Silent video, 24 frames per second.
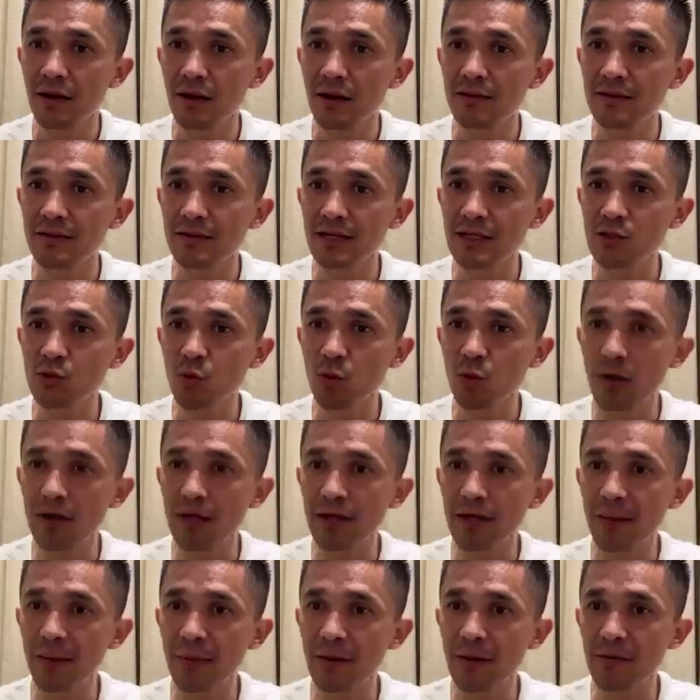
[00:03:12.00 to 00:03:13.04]
I think that's one
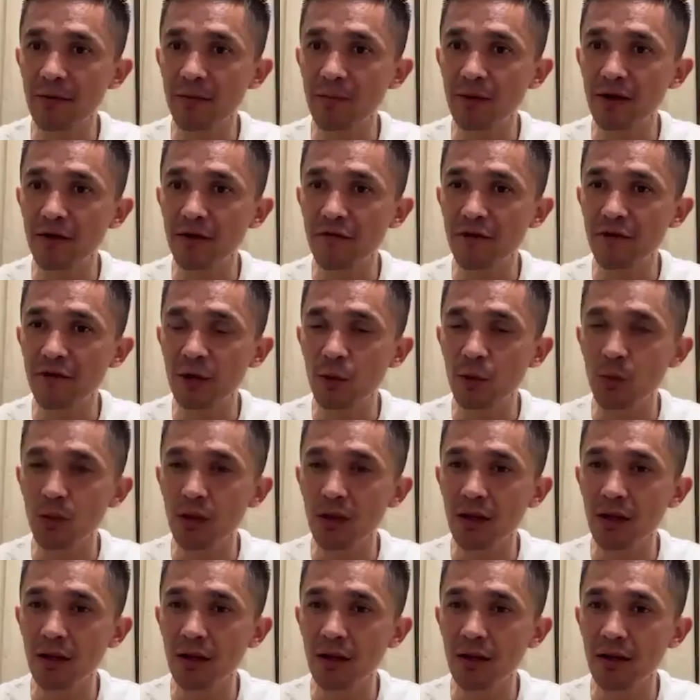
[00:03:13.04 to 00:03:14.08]
game that we played really
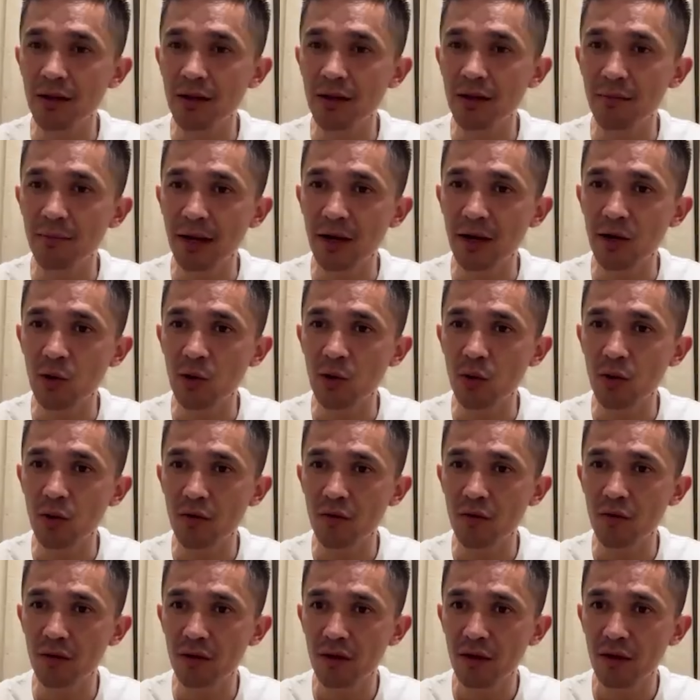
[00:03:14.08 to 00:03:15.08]
well in Bangalore